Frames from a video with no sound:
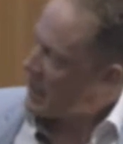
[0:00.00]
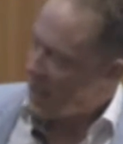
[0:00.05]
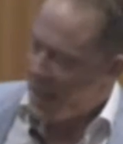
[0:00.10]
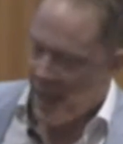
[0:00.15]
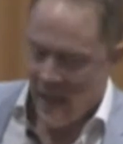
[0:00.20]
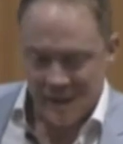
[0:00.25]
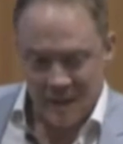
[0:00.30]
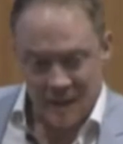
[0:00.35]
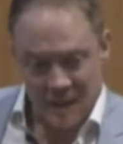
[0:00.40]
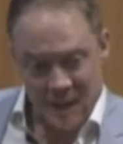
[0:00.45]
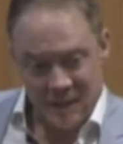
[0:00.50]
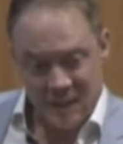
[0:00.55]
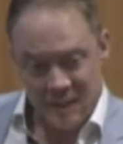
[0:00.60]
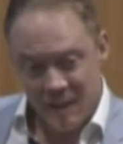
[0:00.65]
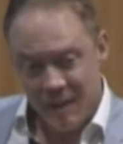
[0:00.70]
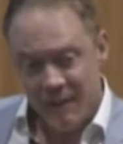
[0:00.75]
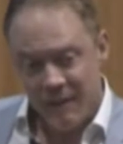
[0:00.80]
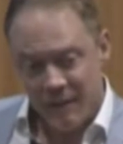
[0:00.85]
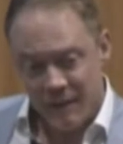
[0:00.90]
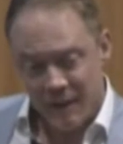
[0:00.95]
And
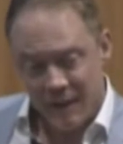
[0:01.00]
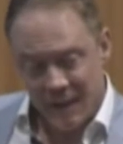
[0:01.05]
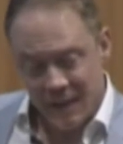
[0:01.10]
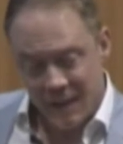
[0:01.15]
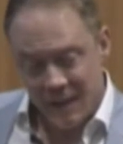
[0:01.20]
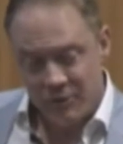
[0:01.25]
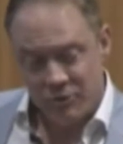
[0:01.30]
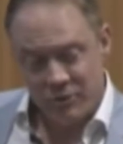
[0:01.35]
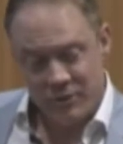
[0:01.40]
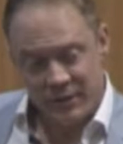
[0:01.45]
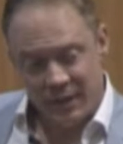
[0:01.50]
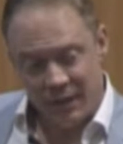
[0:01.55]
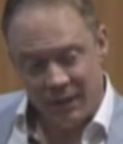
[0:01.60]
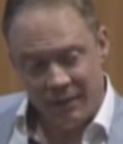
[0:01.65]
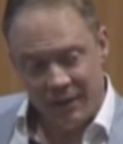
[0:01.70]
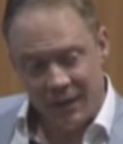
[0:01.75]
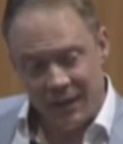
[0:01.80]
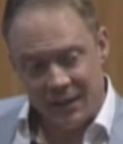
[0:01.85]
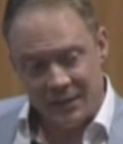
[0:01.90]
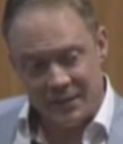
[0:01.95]
another interesting
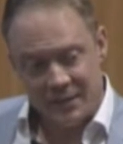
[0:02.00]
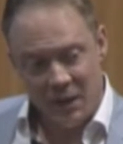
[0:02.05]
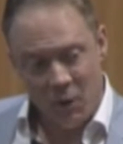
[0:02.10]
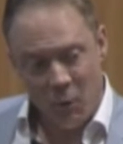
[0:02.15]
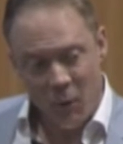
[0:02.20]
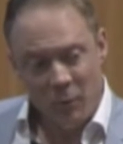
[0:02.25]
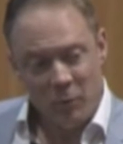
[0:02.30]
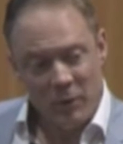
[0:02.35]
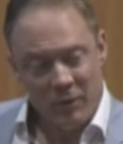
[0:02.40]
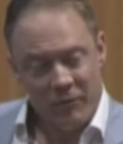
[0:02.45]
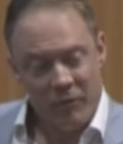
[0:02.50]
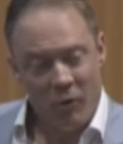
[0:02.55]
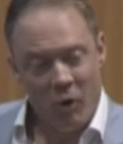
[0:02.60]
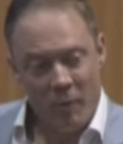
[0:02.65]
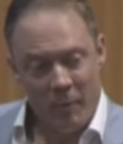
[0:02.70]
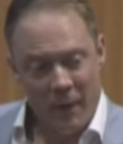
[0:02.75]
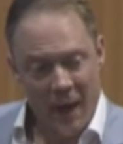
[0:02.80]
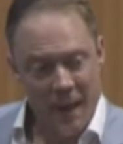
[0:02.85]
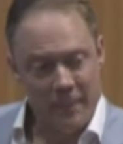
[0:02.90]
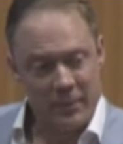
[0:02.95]
thing is that when we
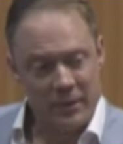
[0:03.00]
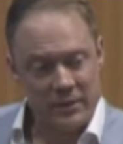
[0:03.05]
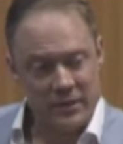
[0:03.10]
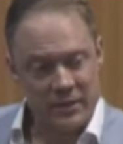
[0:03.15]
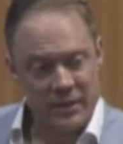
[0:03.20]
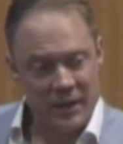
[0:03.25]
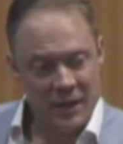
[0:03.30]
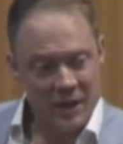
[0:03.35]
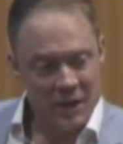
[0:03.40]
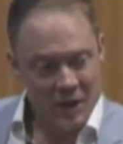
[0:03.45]
form habits,